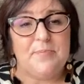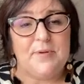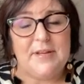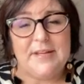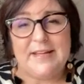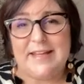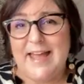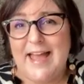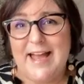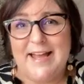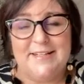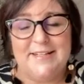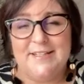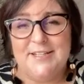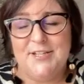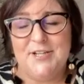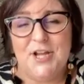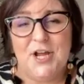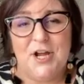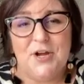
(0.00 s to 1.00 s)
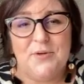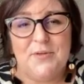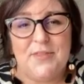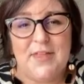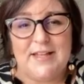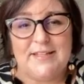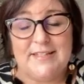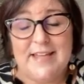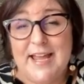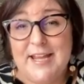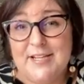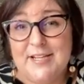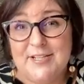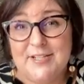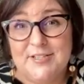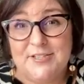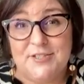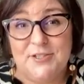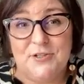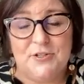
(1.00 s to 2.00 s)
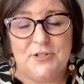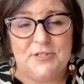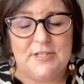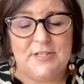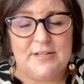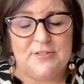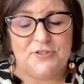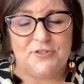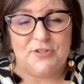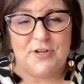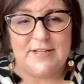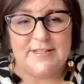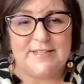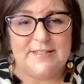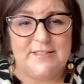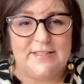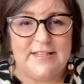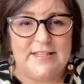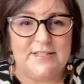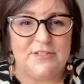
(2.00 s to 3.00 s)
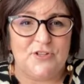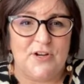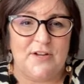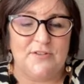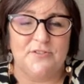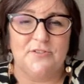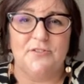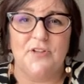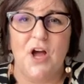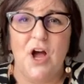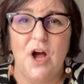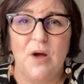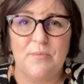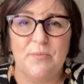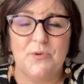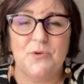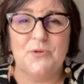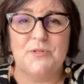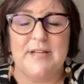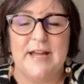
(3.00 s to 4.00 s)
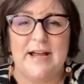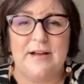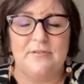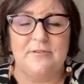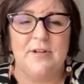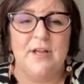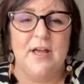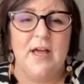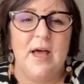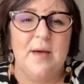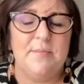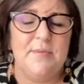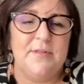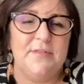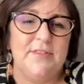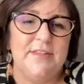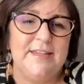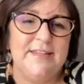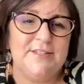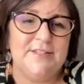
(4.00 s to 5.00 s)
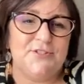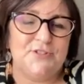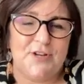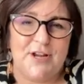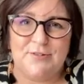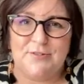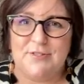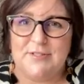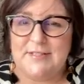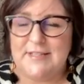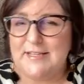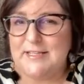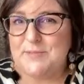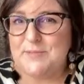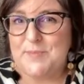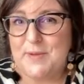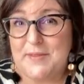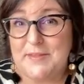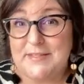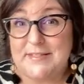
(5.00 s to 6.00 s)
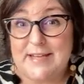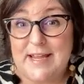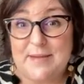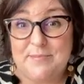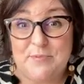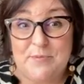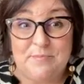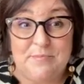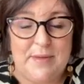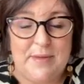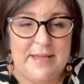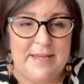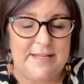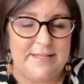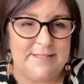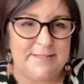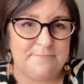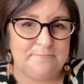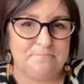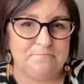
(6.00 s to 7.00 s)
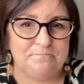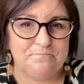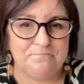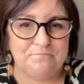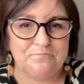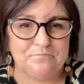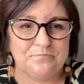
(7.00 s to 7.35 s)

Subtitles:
But again, they're tailored. You could dress these trousers up or down, but these trousers need to be the statement piece.